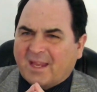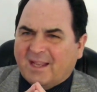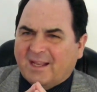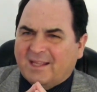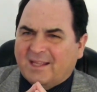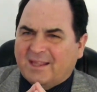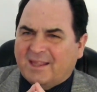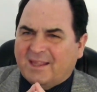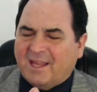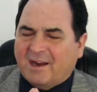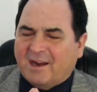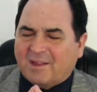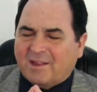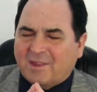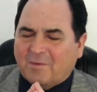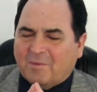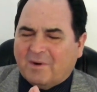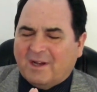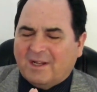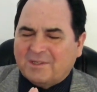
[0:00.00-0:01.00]
They're
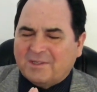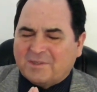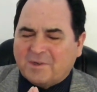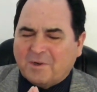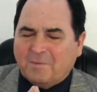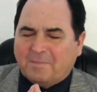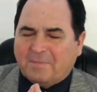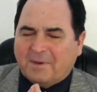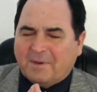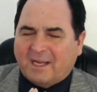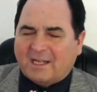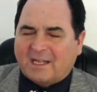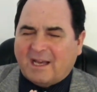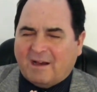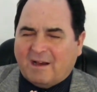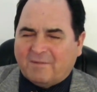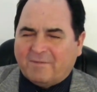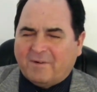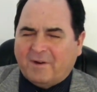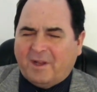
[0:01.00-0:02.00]
the ones who picked
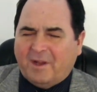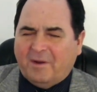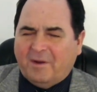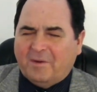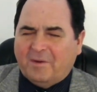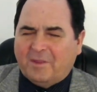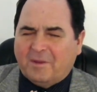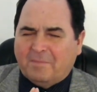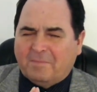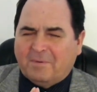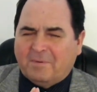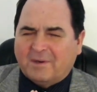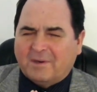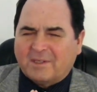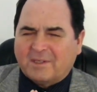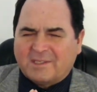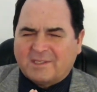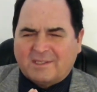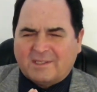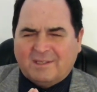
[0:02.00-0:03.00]
out for you the
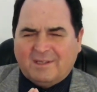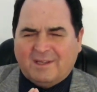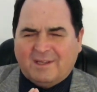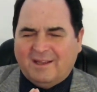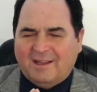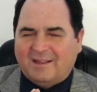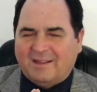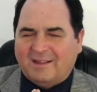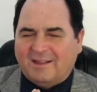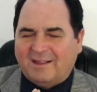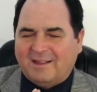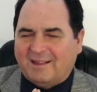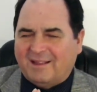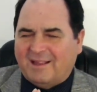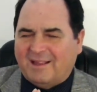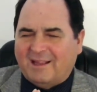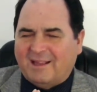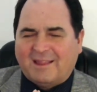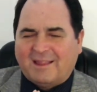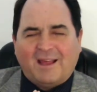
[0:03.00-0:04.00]
books
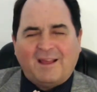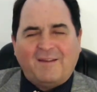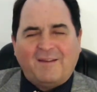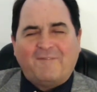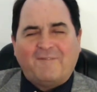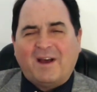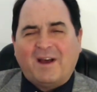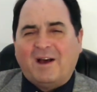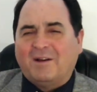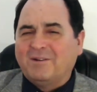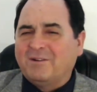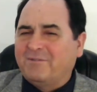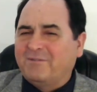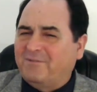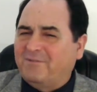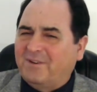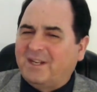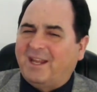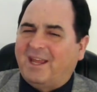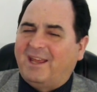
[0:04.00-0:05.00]
that they found
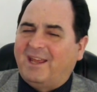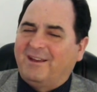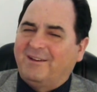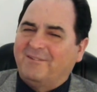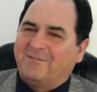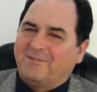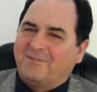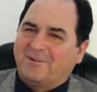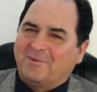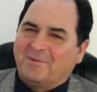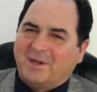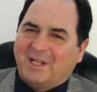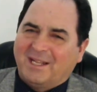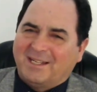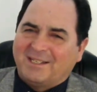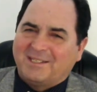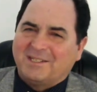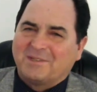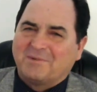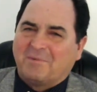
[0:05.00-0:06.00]
fitting for
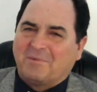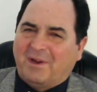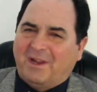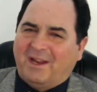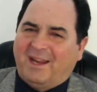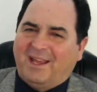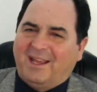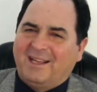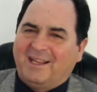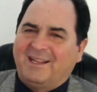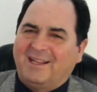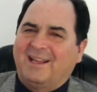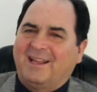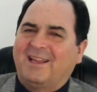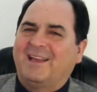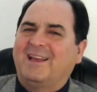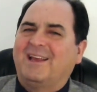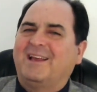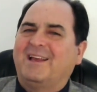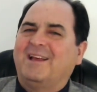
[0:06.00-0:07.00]
religious reading,
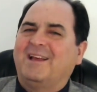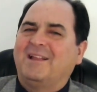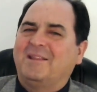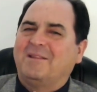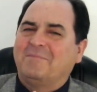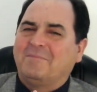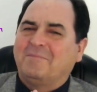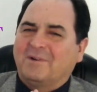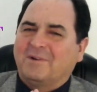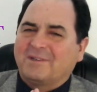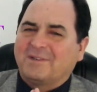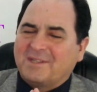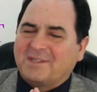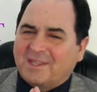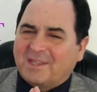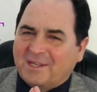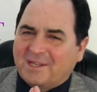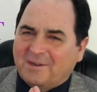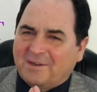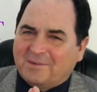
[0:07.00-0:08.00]
the books
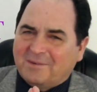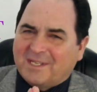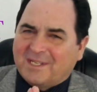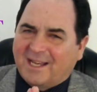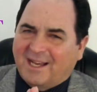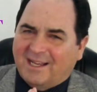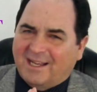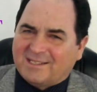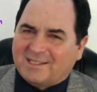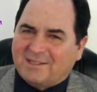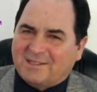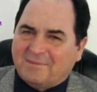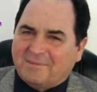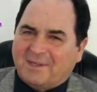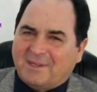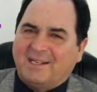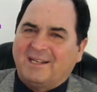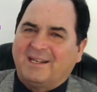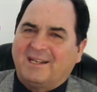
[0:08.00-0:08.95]
of the New Testament.